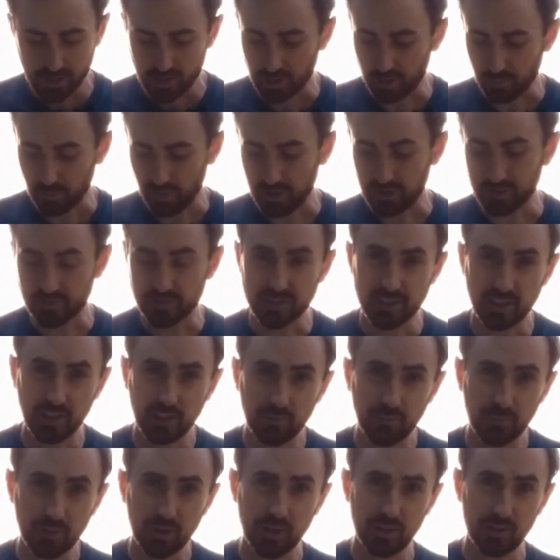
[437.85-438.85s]
you might have
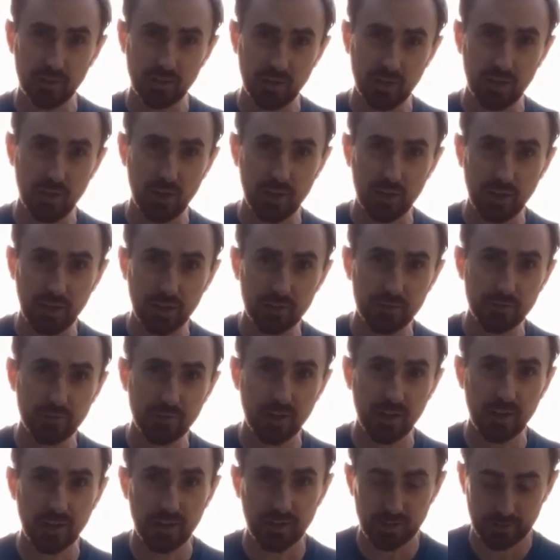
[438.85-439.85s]
seen me light a
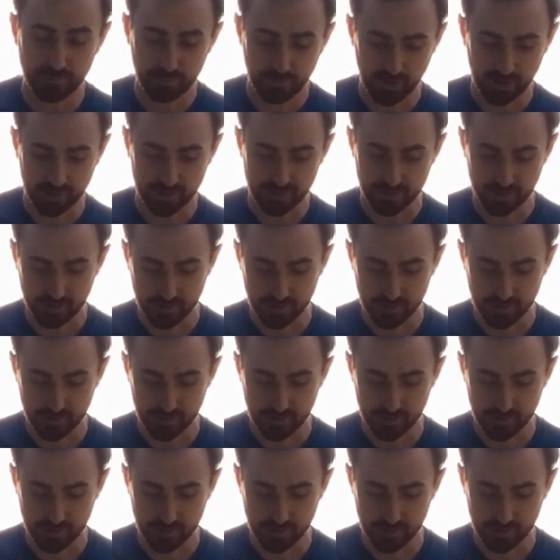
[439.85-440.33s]
fire by